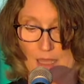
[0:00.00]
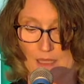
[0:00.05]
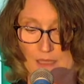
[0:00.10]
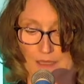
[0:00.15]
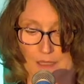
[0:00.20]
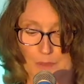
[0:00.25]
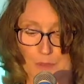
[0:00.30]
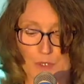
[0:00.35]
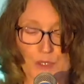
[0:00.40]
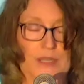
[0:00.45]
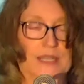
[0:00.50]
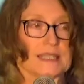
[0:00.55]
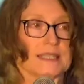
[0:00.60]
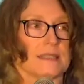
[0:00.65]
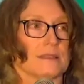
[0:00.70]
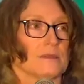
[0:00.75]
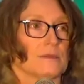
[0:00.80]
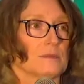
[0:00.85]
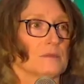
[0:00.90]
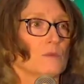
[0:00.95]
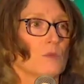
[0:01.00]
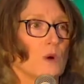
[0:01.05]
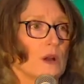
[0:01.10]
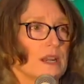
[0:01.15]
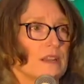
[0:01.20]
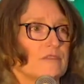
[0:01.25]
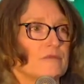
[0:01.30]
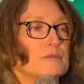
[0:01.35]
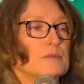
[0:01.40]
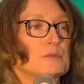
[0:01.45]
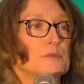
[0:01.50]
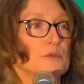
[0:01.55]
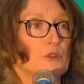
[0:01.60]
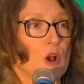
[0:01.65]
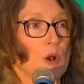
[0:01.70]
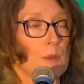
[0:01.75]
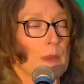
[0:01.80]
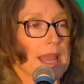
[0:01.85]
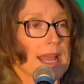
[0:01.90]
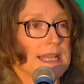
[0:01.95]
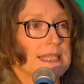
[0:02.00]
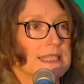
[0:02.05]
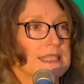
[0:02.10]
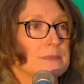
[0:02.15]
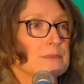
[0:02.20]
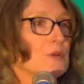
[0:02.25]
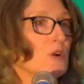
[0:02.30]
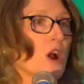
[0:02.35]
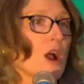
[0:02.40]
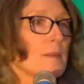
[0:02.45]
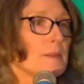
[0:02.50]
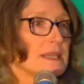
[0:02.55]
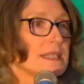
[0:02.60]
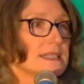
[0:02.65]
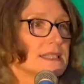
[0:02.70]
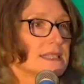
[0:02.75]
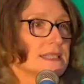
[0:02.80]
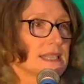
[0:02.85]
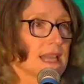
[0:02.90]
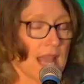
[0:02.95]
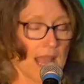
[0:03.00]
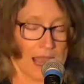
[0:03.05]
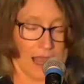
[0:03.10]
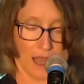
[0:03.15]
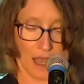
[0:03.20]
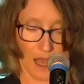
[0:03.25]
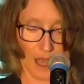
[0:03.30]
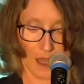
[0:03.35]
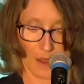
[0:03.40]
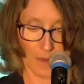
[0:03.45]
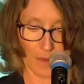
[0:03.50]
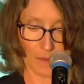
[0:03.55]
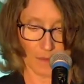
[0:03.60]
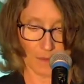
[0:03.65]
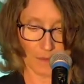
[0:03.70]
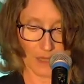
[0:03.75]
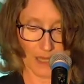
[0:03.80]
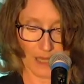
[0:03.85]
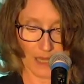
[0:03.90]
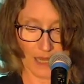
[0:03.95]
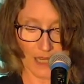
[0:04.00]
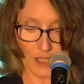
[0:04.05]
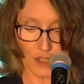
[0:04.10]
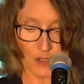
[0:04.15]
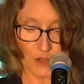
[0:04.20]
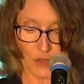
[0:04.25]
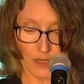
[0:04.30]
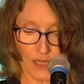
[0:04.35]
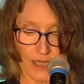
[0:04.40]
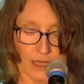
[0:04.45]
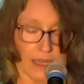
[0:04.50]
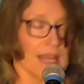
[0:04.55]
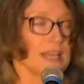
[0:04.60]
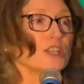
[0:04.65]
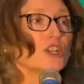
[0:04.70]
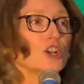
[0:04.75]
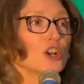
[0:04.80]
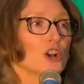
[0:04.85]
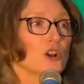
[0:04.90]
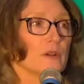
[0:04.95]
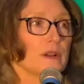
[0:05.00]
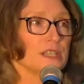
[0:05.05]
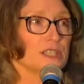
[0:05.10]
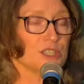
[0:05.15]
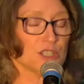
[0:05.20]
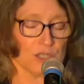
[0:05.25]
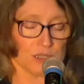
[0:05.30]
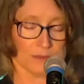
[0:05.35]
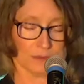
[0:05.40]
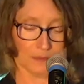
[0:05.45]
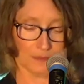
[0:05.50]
The book is a, one of romance, promise, um, intrigue, and courage.